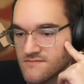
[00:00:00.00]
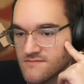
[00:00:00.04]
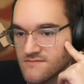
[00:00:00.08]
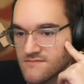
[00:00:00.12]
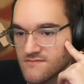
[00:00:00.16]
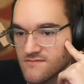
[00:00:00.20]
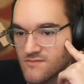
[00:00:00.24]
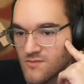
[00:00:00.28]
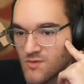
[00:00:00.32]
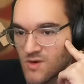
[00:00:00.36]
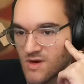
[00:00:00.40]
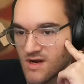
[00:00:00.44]

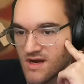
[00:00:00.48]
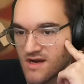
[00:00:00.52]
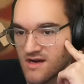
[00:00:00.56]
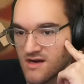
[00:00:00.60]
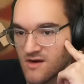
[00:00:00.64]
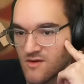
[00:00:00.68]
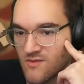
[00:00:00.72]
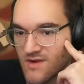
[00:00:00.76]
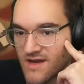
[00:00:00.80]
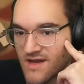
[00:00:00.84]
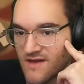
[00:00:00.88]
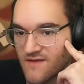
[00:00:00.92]
Working
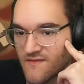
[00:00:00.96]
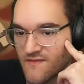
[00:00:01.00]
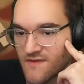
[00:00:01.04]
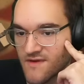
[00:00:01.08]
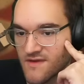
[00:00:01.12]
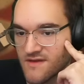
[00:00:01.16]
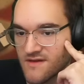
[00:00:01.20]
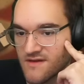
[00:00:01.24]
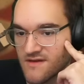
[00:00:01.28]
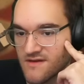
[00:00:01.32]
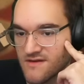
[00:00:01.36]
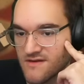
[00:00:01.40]
our way for
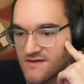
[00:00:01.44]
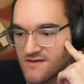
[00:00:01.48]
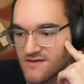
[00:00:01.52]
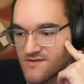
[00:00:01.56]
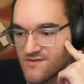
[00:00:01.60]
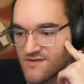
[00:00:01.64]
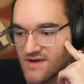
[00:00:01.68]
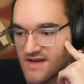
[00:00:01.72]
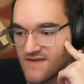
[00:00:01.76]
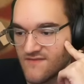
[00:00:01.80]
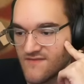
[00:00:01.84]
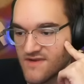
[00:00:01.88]
the
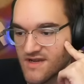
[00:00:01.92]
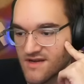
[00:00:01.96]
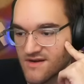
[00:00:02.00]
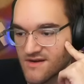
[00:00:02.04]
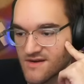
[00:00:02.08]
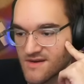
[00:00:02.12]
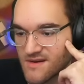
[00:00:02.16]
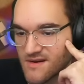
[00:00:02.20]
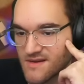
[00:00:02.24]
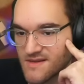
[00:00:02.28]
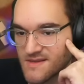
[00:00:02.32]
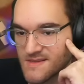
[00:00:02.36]

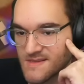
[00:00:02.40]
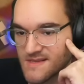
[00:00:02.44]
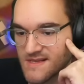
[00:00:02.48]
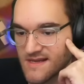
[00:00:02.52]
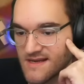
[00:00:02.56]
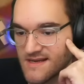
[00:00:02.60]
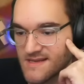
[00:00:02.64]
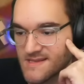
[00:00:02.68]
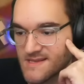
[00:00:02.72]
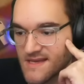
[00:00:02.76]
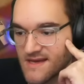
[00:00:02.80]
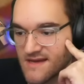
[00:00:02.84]
Gravedigger on
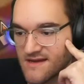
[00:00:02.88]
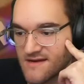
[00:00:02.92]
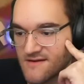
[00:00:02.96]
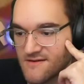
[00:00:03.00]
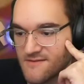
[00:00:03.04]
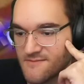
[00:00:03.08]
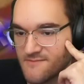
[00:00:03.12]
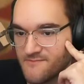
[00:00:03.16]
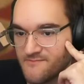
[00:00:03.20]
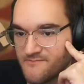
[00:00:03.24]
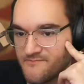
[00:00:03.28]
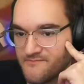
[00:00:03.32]
Sky
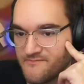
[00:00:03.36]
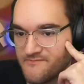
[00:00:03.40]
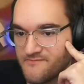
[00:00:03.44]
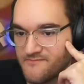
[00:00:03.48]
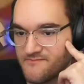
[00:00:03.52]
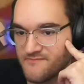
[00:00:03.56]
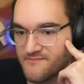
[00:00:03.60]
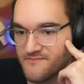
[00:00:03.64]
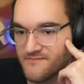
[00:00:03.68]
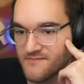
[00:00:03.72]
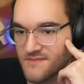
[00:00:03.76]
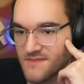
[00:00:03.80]
Scanner.
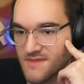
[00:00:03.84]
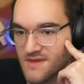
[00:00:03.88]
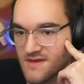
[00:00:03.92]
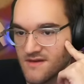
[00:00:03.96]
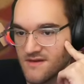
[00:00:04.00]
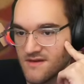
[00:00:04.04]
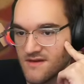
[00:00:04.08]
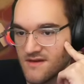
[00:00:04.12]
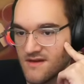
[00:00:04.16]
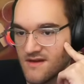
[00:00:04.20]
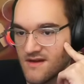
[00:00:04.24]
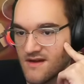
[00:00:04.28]

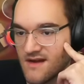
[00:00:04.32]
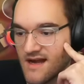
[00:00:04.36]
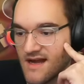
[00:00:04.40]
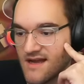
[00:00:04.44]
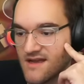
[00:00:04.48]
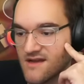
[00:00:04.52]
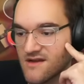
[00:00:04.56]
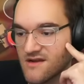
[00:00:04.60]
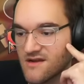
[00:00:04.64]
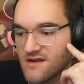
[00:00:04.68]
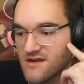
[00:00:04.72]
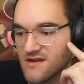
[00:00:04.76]
I
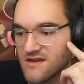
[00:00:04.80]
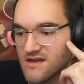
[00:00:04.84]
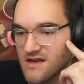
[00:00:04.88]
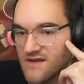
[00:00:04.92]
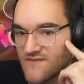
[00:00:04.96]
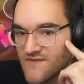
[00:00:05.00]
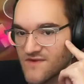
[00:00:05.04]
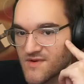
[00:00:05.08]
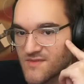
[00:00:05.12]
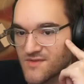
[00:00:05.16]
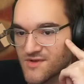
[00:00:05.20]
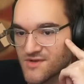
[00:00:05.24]
could
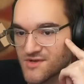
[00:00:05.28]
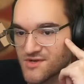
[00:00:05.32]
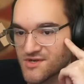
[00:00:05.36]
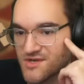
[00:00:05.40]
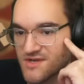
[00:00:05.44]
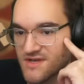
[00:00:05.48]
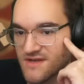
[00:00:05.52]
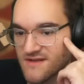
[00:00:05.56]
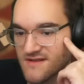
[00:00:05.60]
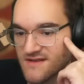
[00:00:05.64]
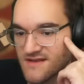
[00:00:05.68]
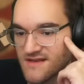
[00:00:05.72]
uncomfortable
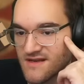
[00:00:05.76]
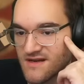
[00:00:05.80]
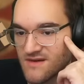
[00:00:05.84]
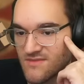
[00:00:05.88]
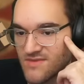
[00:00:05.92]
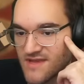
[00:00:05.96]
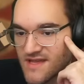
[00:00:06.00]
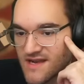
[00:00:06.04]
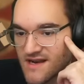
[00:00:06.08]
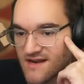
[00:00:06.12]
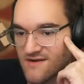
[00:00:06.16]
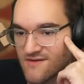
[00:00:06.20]
chill here,
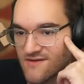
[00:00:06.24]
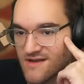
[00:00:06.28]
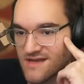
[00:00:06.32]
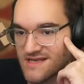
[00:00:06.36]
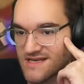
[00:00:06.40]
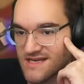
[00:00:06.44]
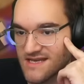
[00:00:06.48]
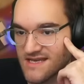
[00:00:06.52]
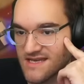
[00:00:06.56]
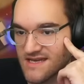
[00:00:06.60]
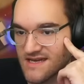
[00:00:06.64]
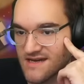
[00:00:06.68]
but then I don't get
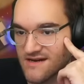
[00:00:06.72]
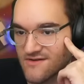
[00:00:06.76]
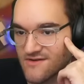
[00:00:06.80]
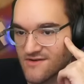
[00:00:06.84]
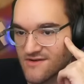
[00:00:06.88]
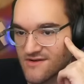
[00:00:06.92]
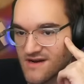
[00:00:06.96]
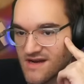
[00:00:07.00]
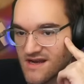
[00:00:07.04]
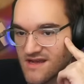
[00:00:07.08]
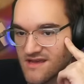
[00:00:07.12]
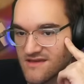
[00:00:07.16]
to
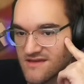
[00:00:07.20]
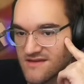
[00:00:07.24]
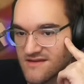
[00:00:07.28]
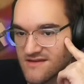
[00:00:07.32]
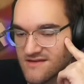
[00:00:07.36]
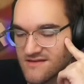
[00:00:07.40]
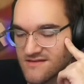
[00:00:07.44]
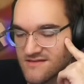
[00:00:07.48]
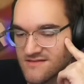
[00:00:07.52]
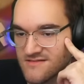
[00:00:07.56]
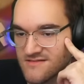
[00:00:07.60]
counter anything.